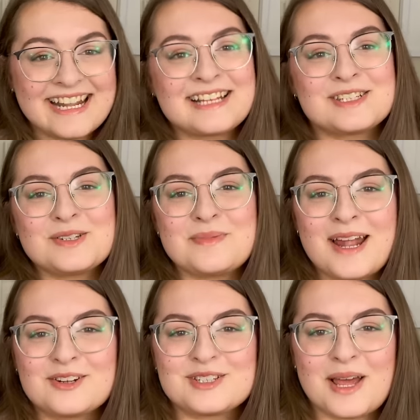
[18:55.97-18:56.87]
next two
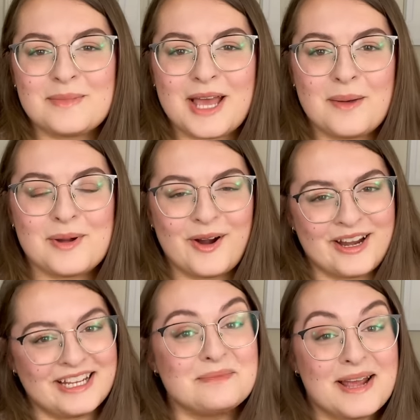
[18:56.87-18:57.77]
patterns coming up are
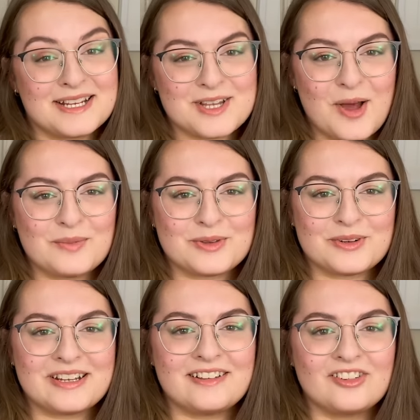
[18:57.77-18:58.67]
in my top
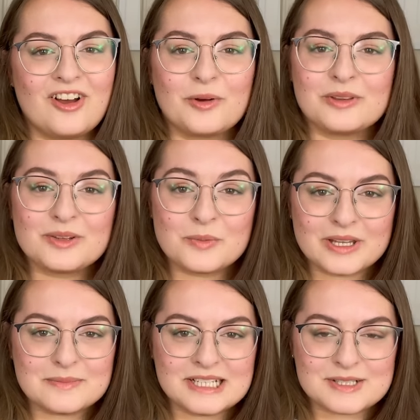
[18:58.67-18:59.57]
three along with the
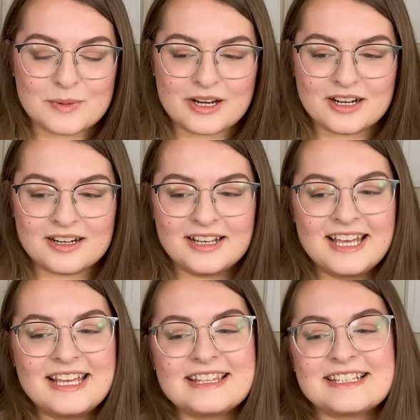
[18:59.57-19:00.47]
Whidbey sweater.
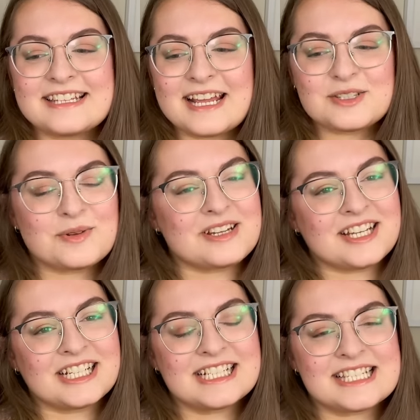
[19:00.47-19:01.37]
This next one
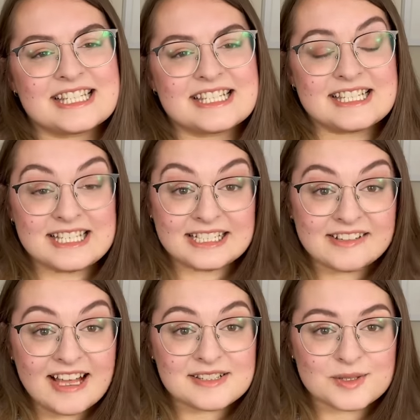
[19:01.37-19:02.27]
here is the Sea
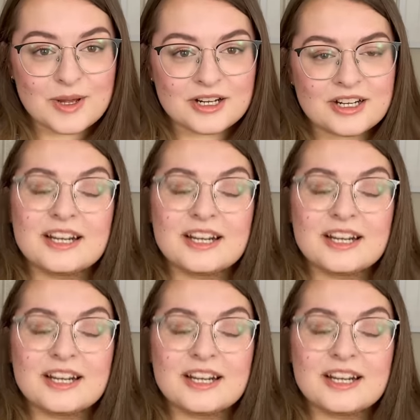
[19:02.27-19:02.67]
Glass sweater.